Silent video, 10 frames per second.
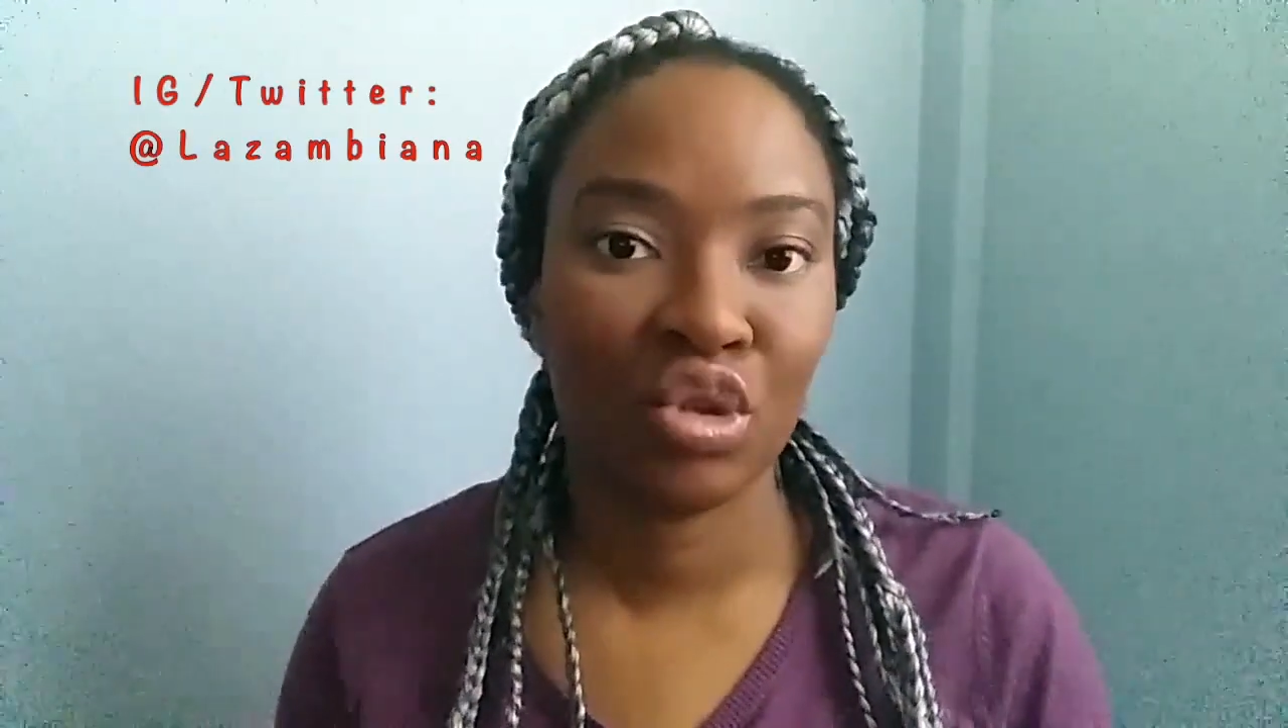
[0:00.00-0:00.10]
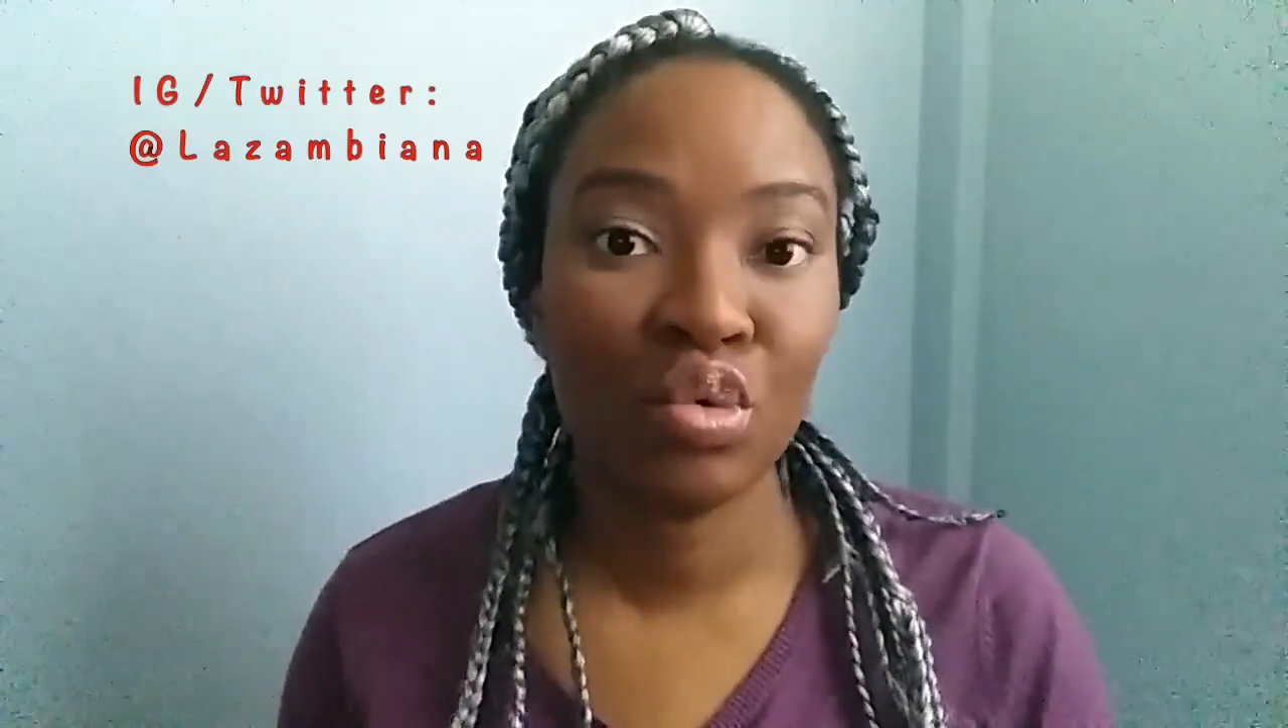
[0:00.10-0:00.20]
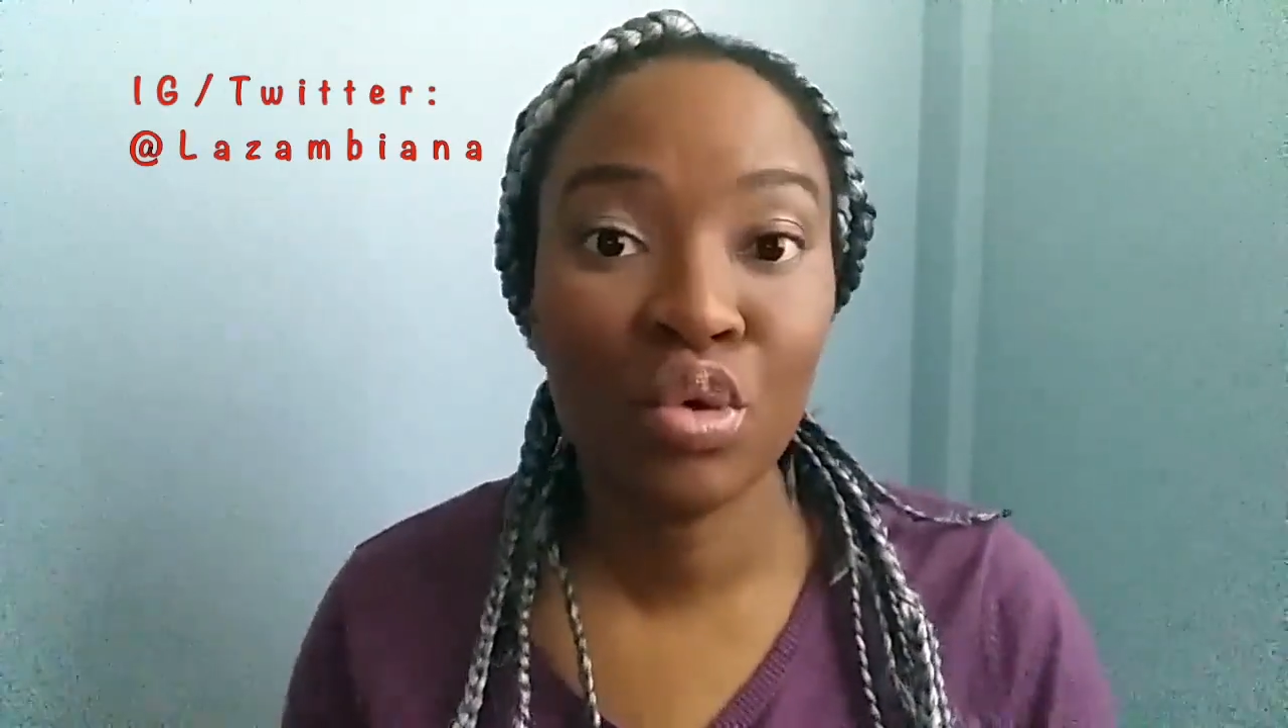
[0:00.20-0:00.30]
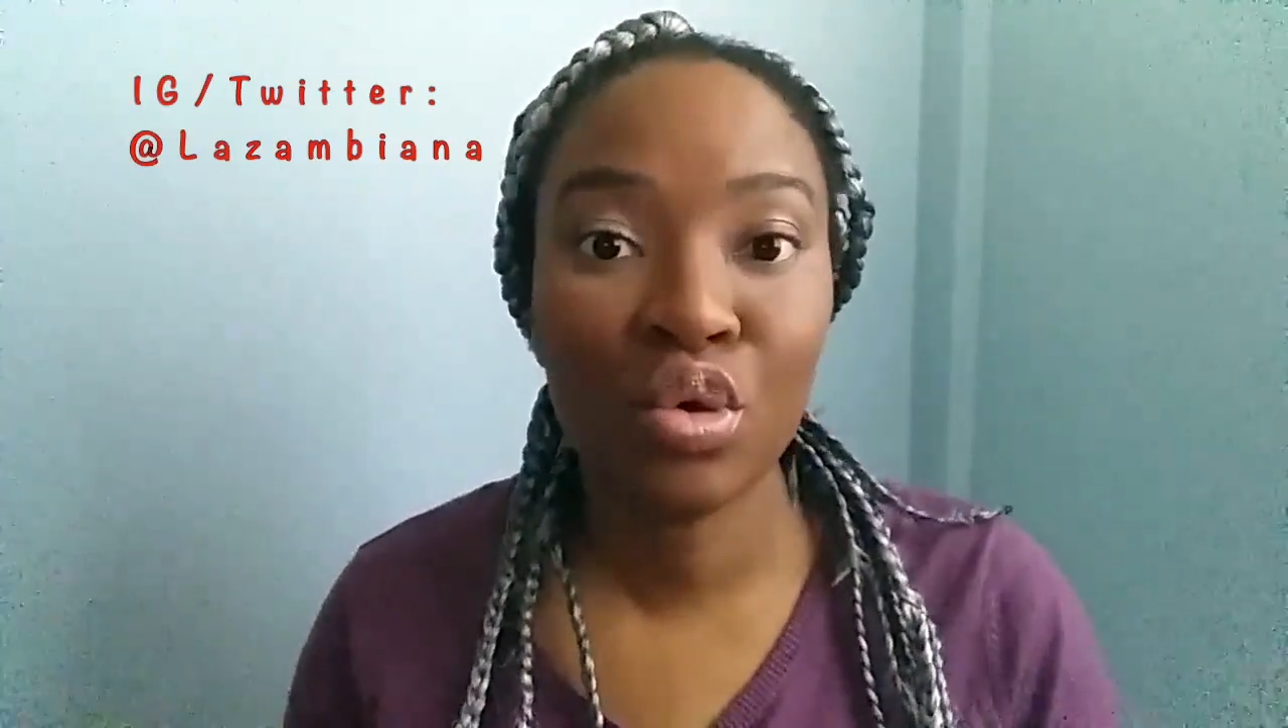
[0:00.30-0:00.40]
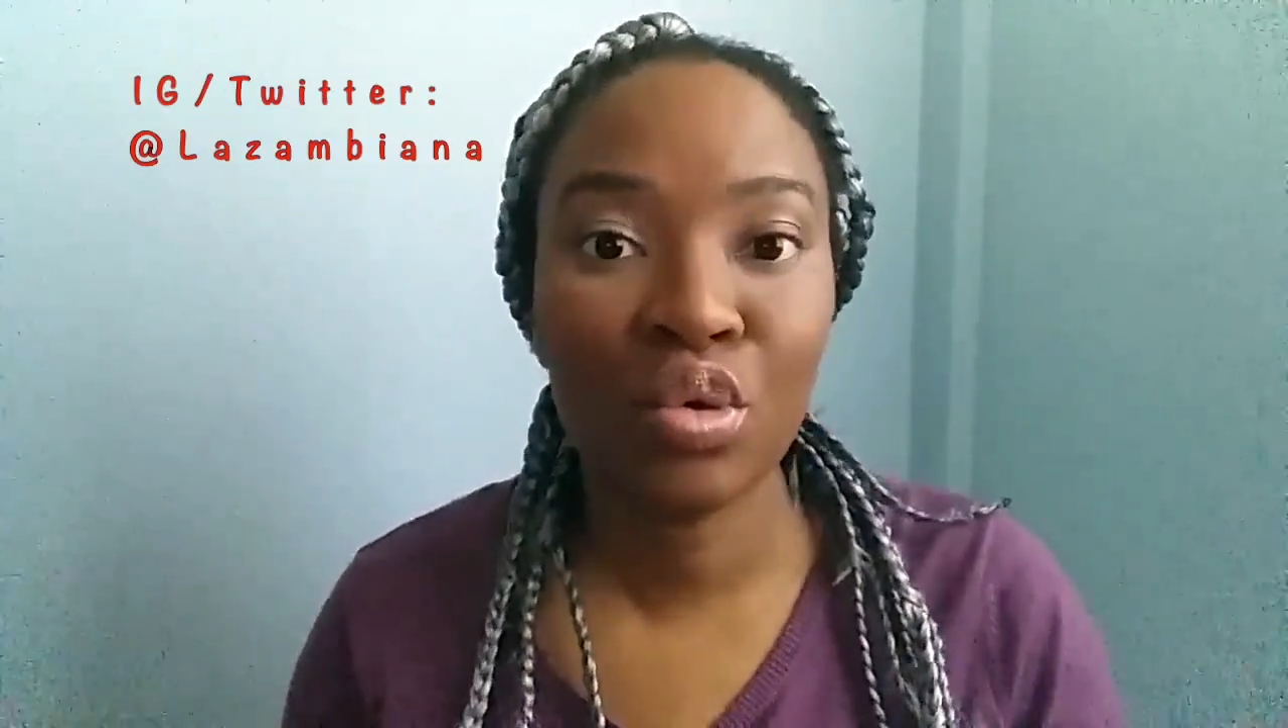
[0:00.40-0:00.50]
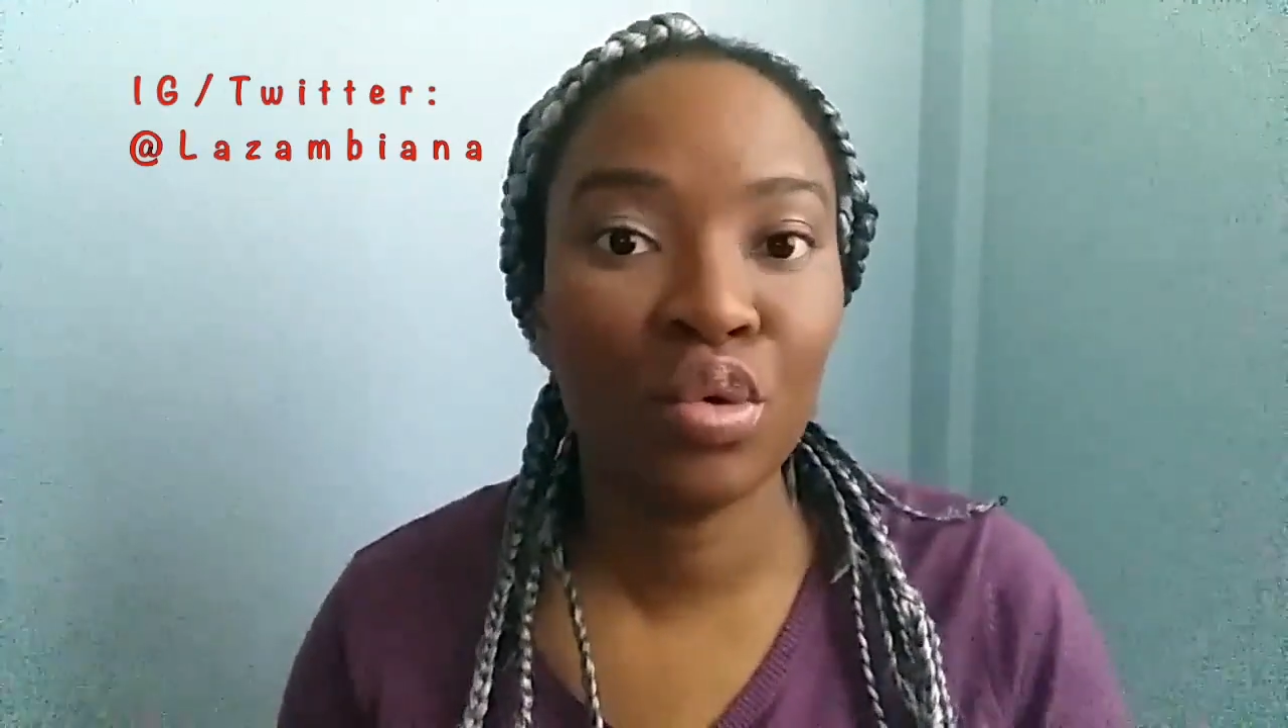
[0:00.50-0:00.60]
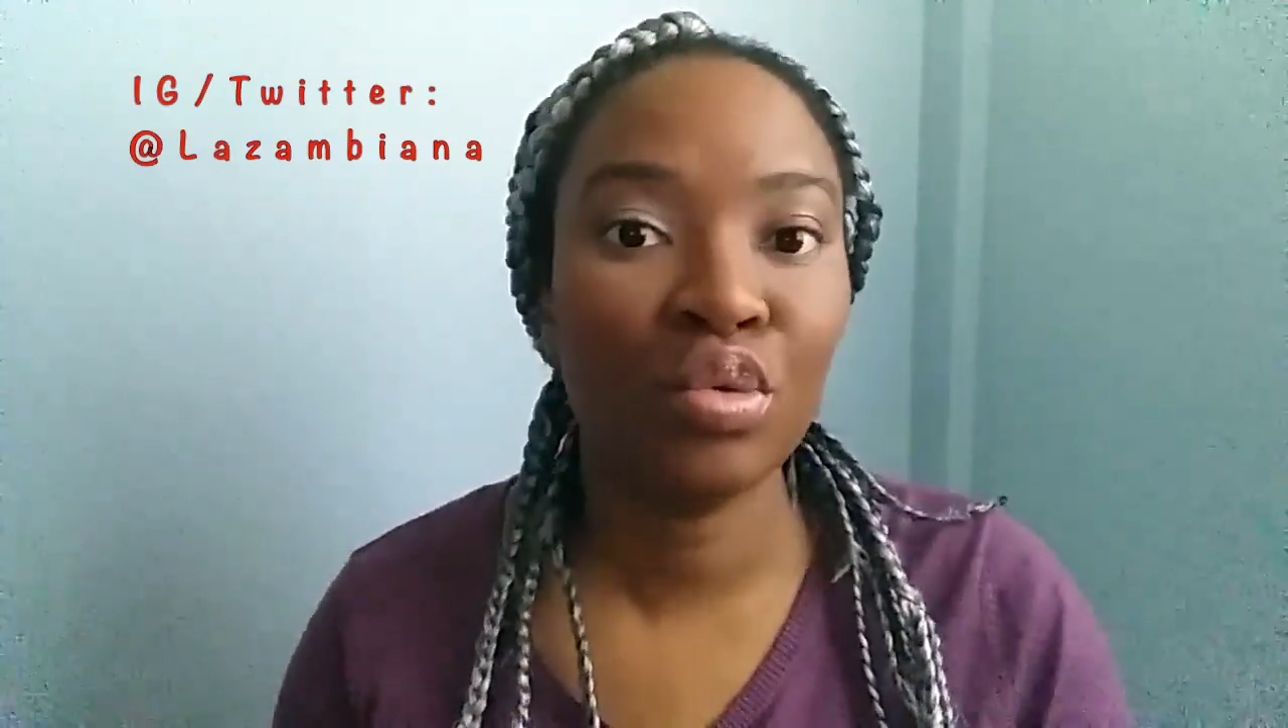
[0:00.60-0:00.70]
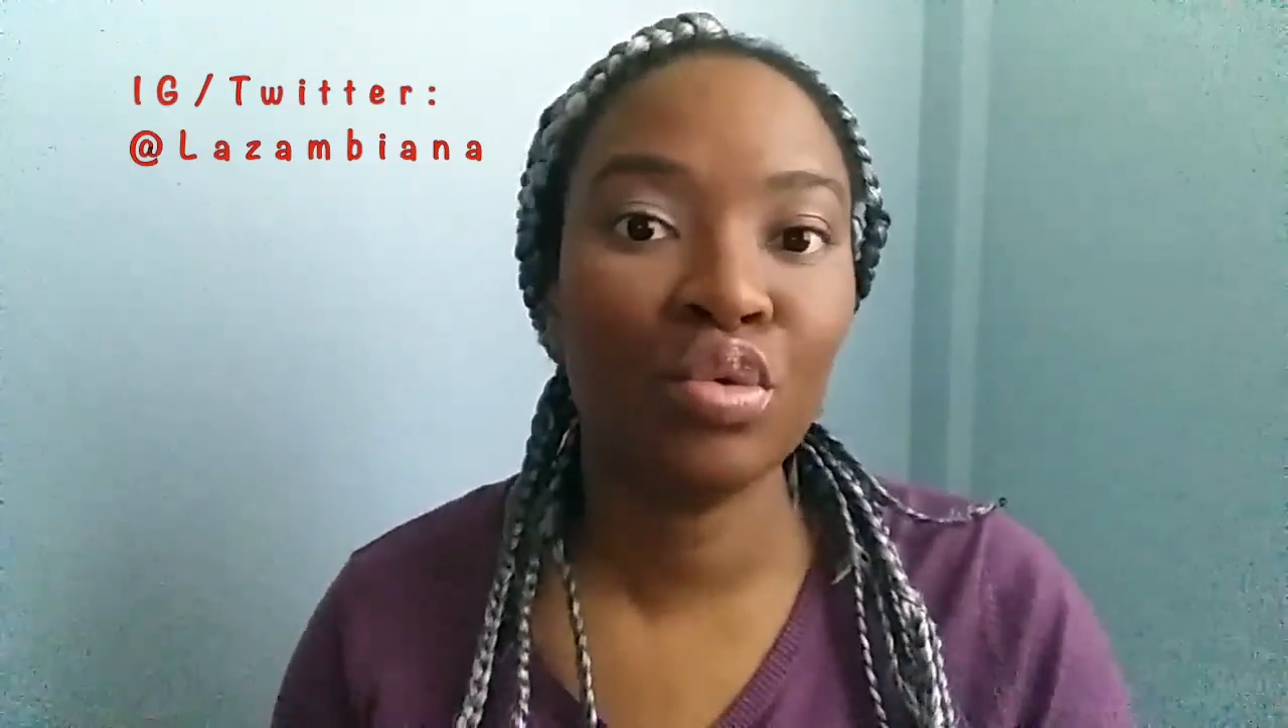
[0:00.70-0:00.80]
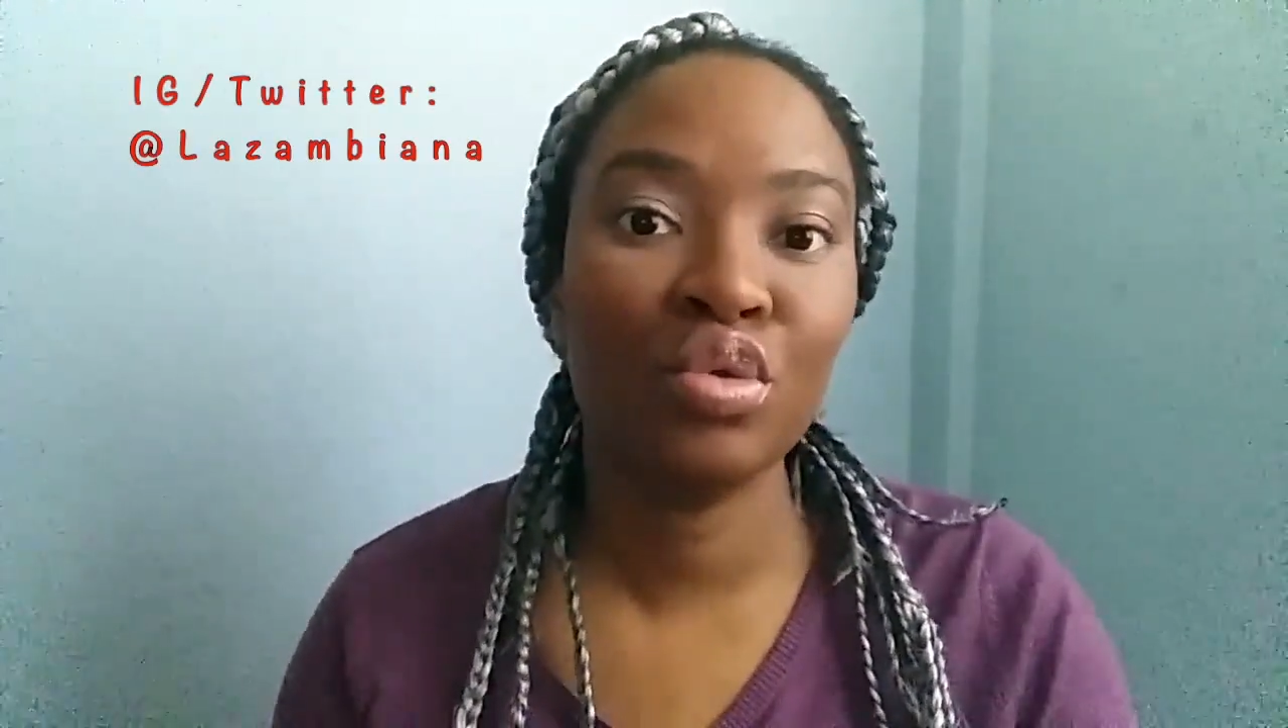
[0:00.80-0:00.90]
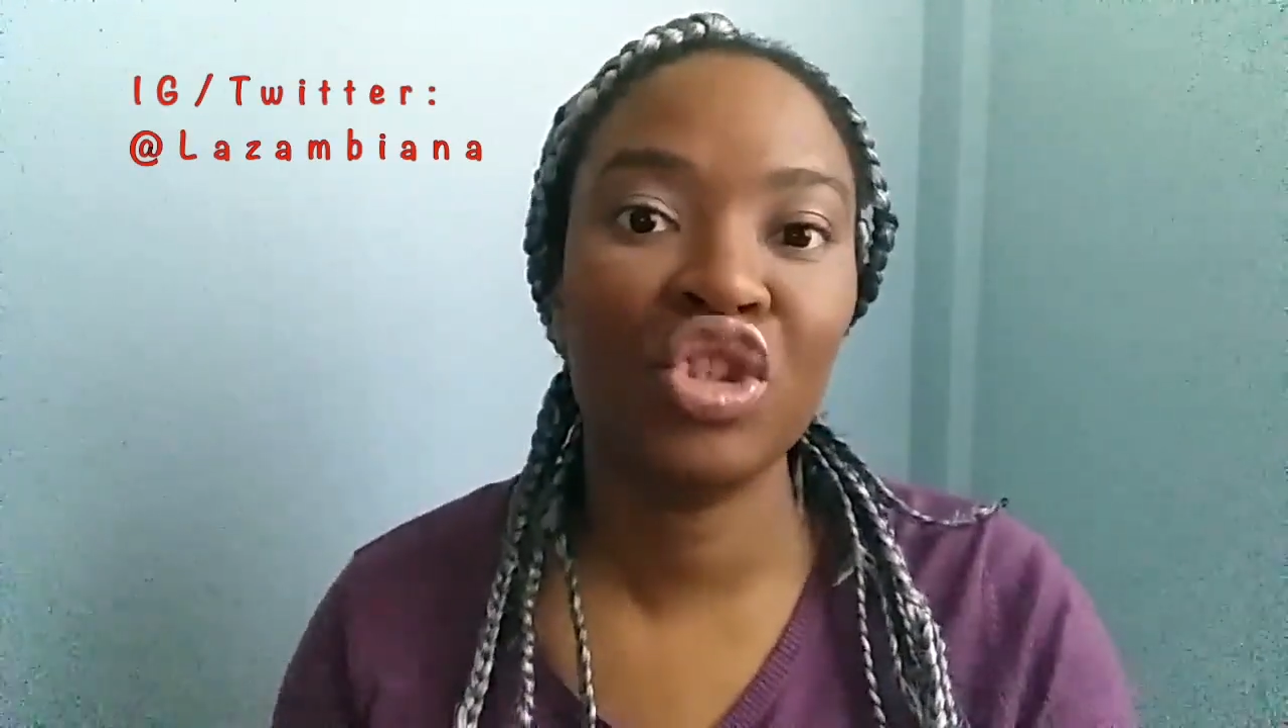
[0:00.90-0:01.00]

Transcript: Chungu,